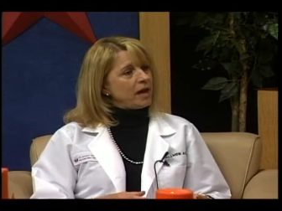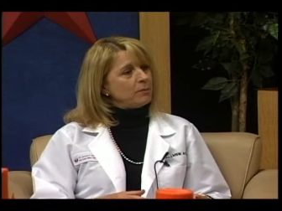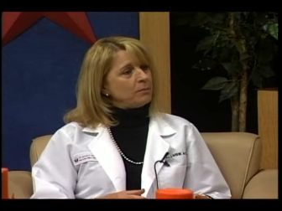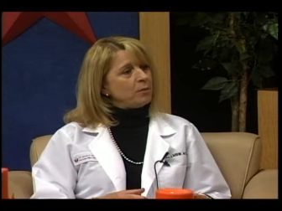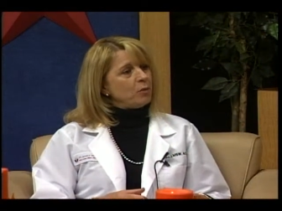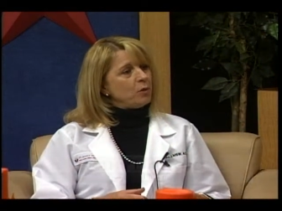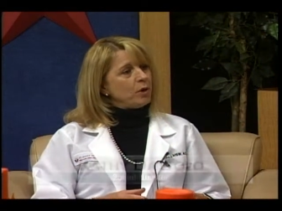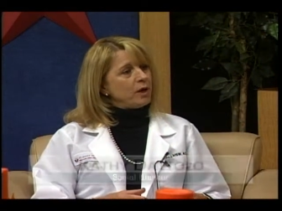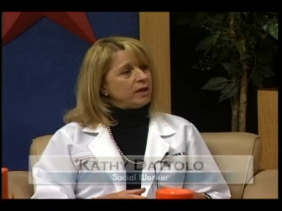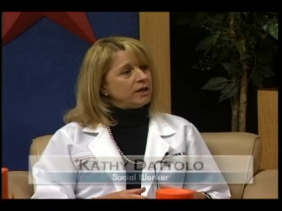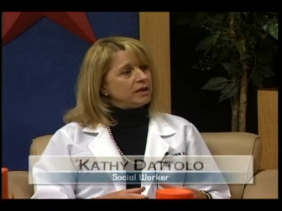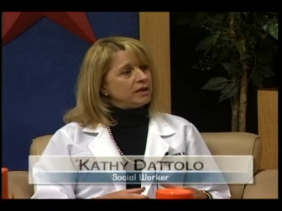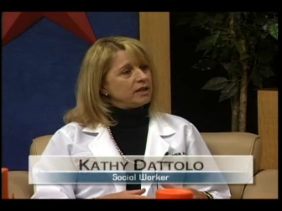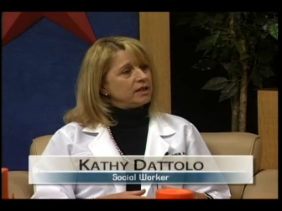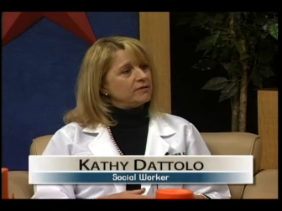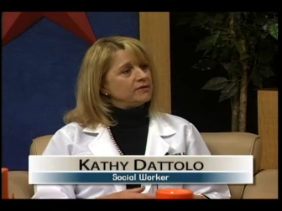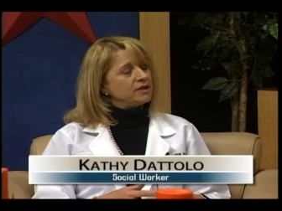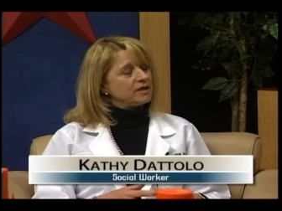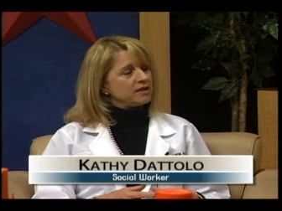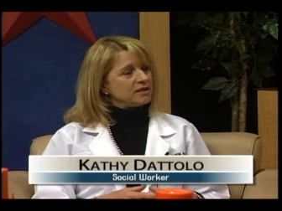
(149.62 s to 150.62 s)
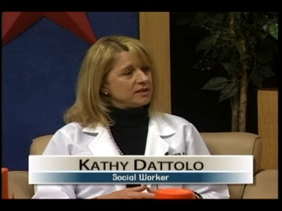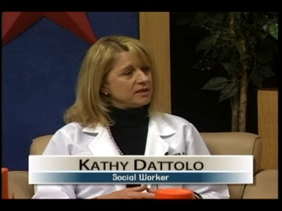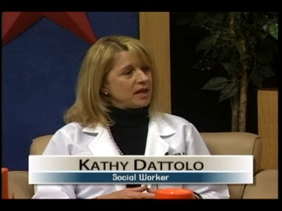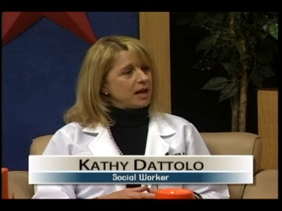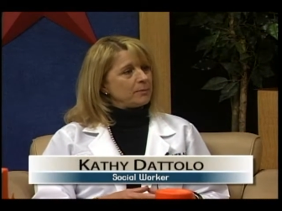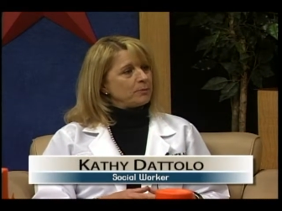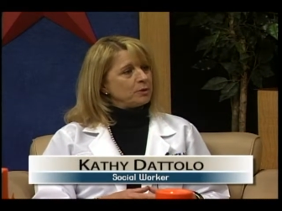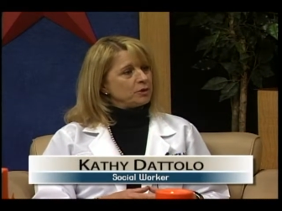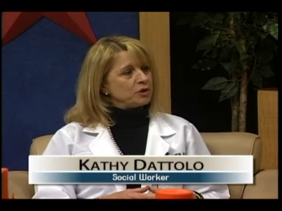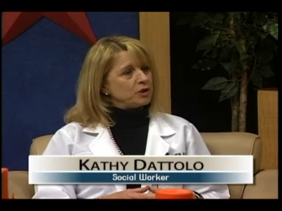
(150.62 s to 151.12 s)
that point it gives us an
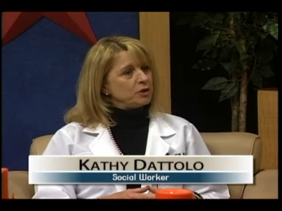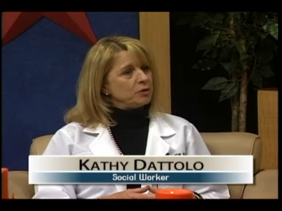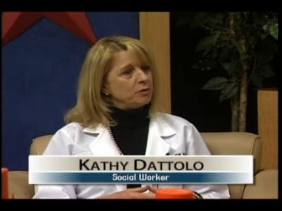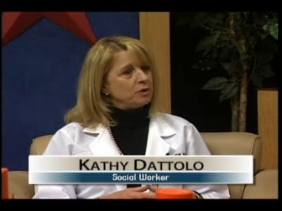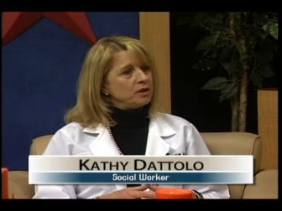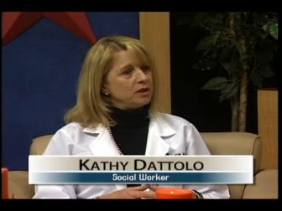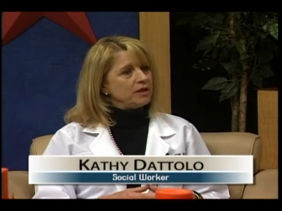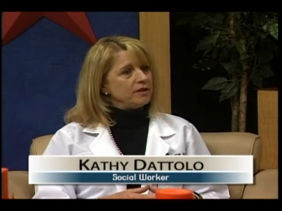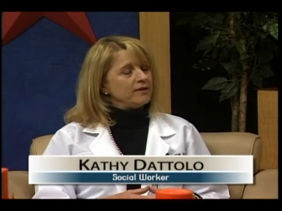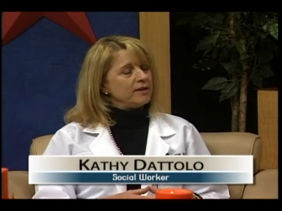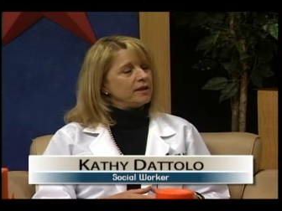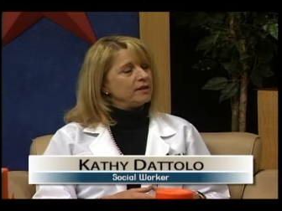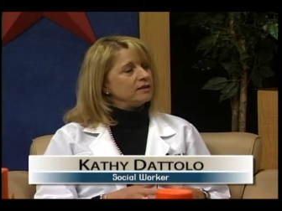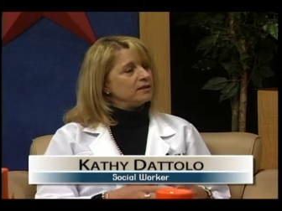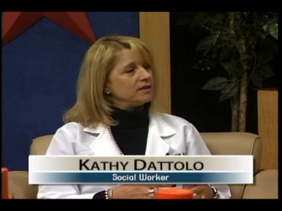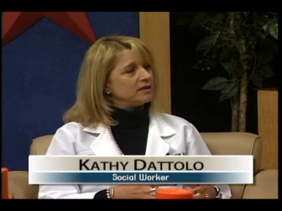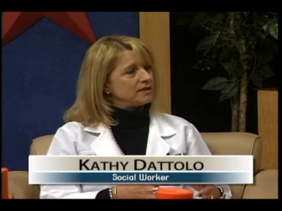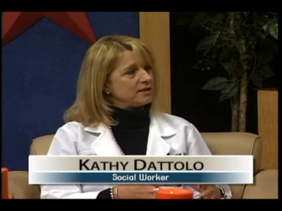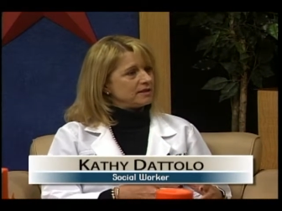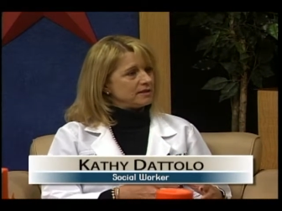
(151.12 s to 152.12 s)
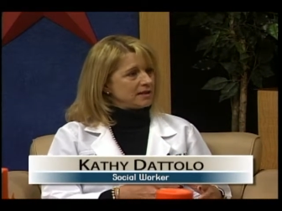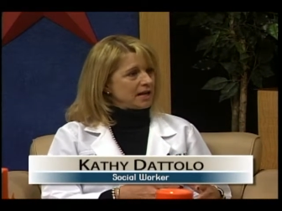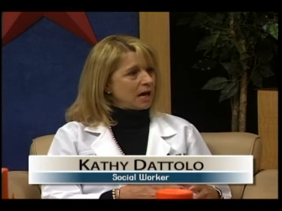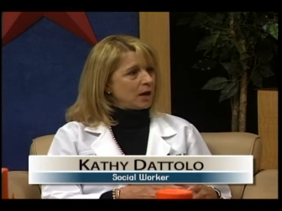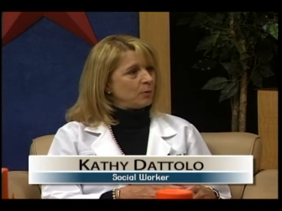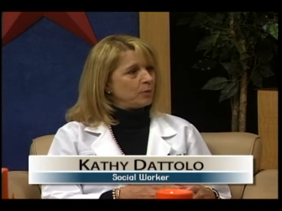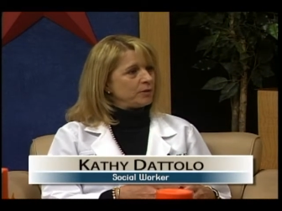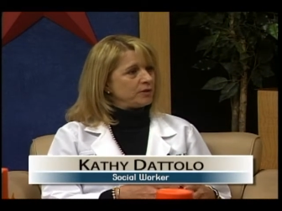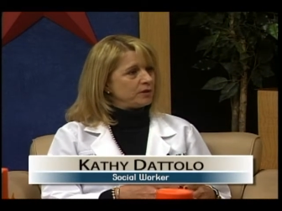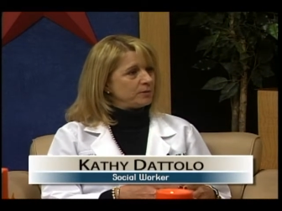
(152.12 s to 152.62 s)
opportunity then to sit
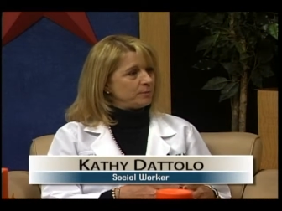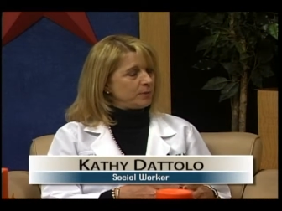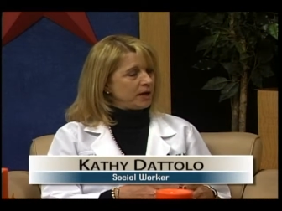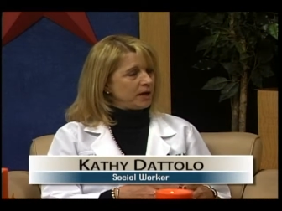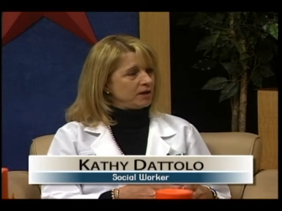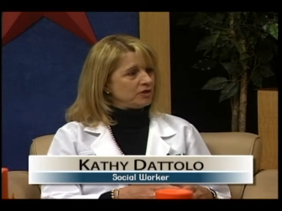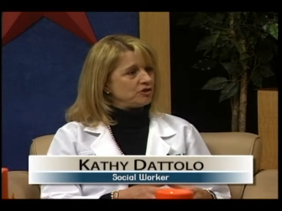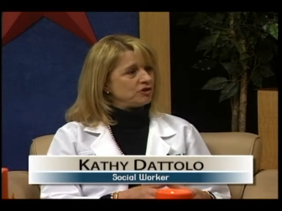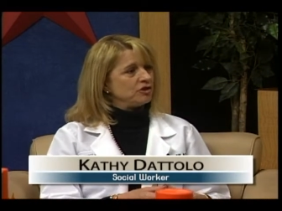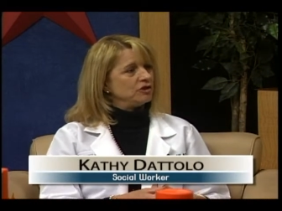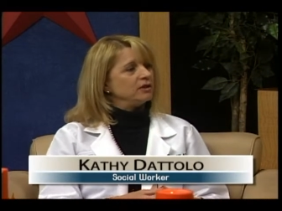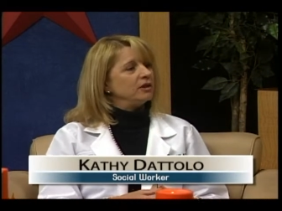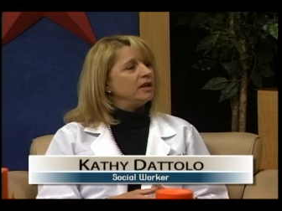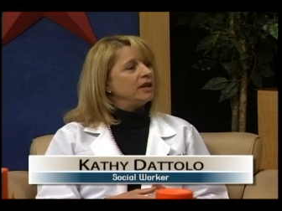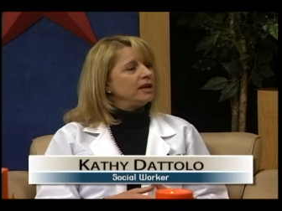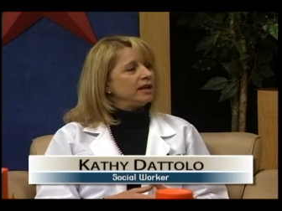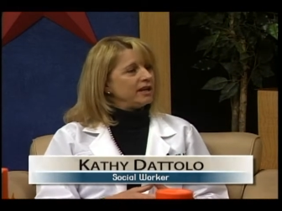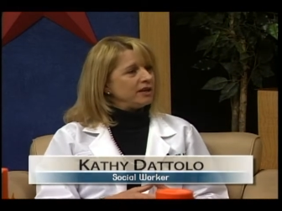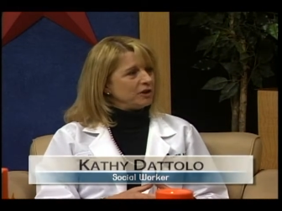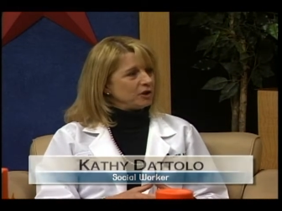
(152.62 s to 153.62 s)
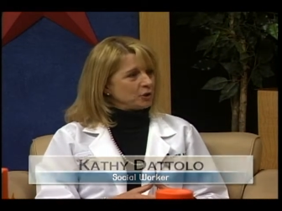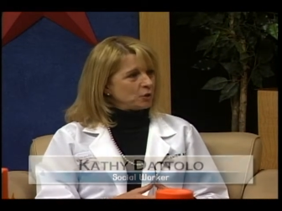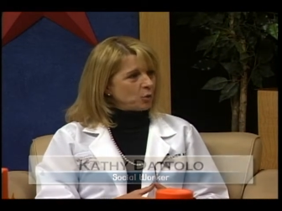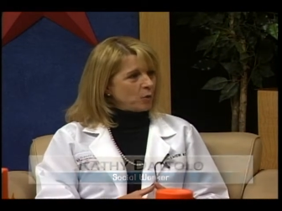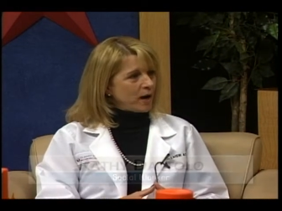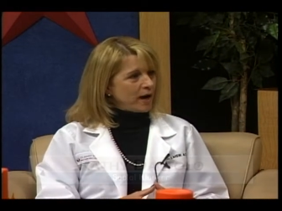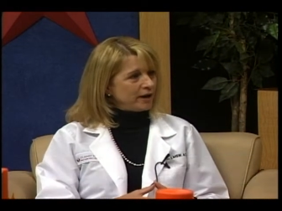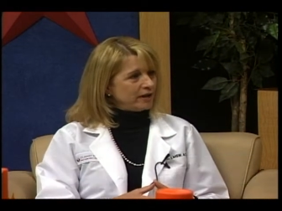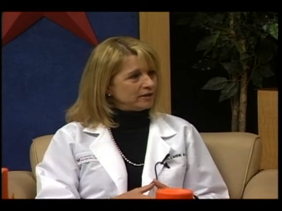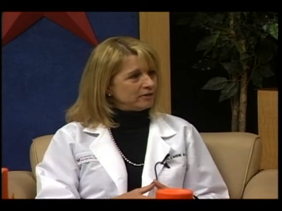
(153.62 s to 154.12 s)
down with the patient in a
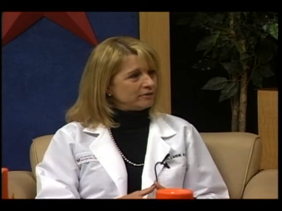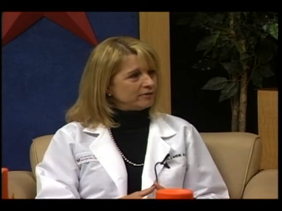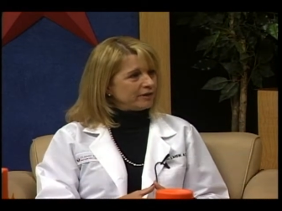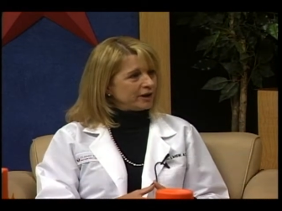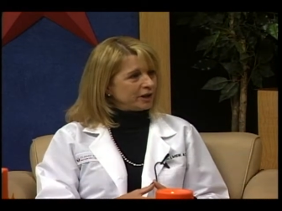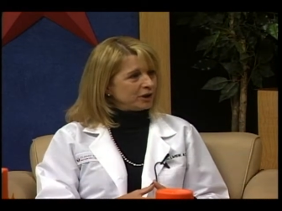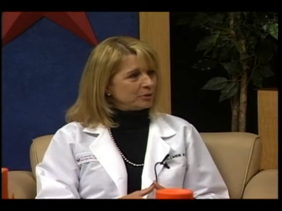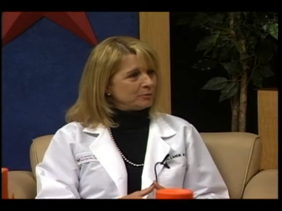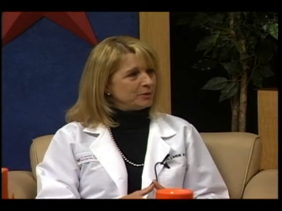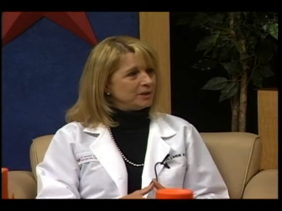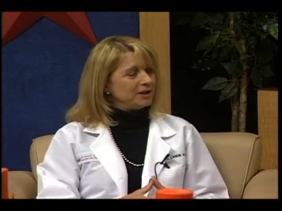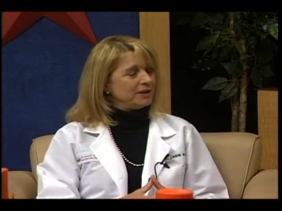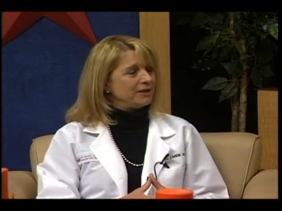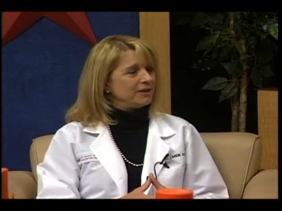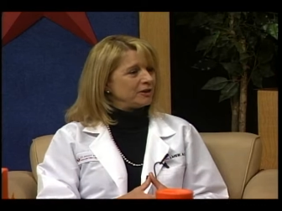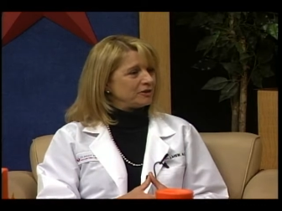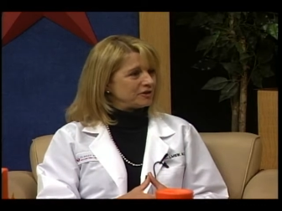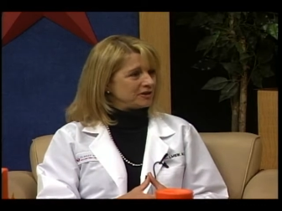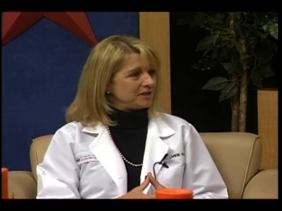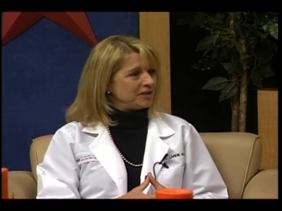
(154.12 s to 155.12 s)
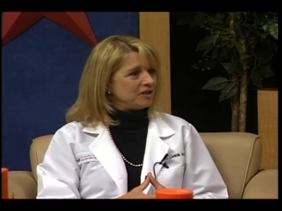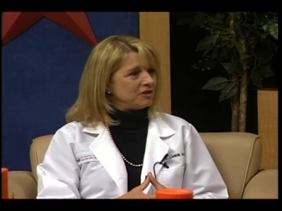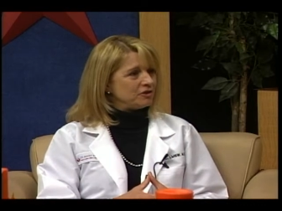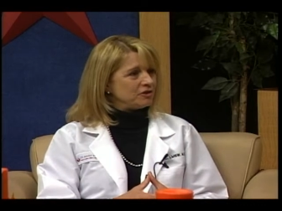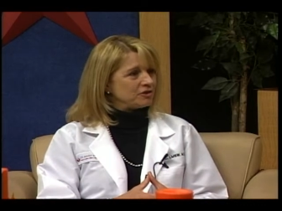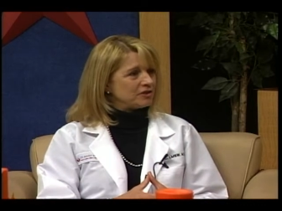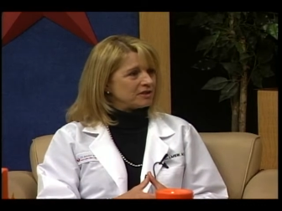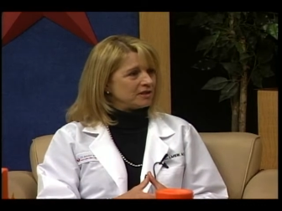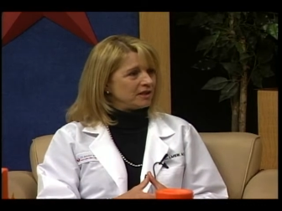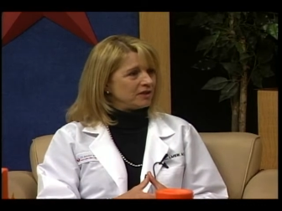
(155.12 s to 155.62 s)
quiet environment in our
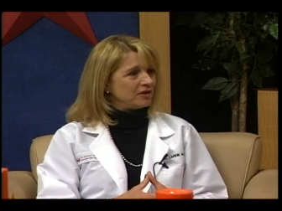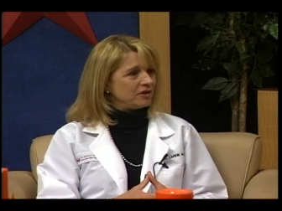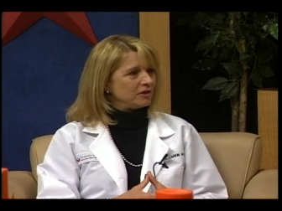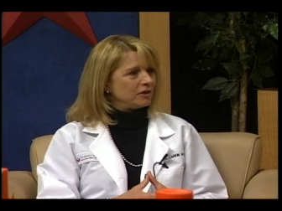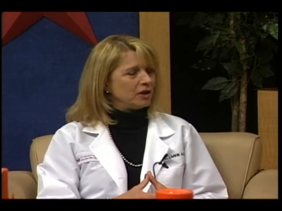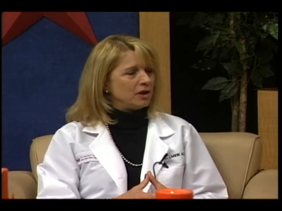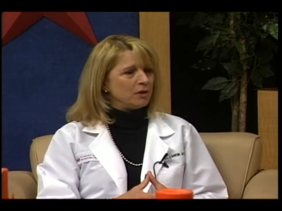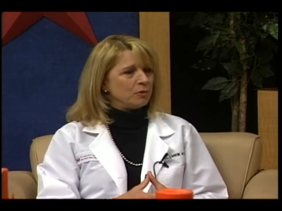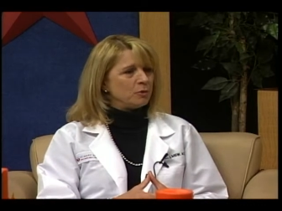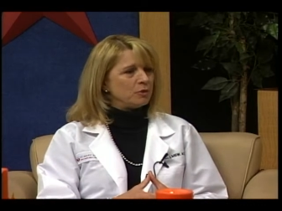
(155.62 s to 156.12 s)
senior center,